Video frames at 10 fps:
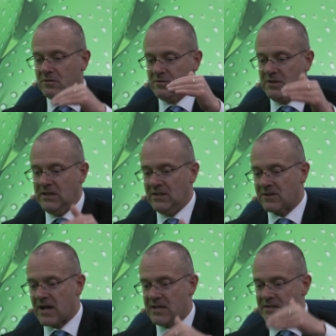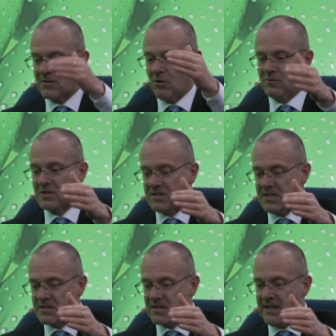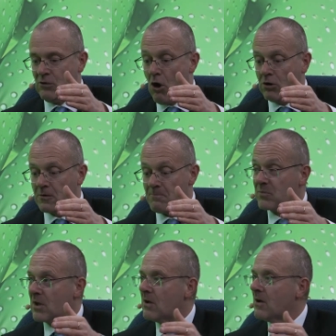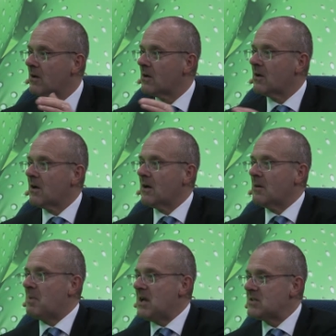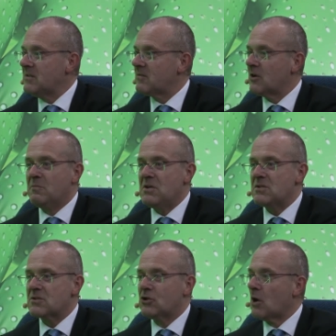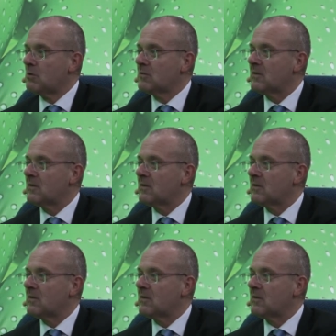the rise of diseases in autumn. Patient admissions doubled,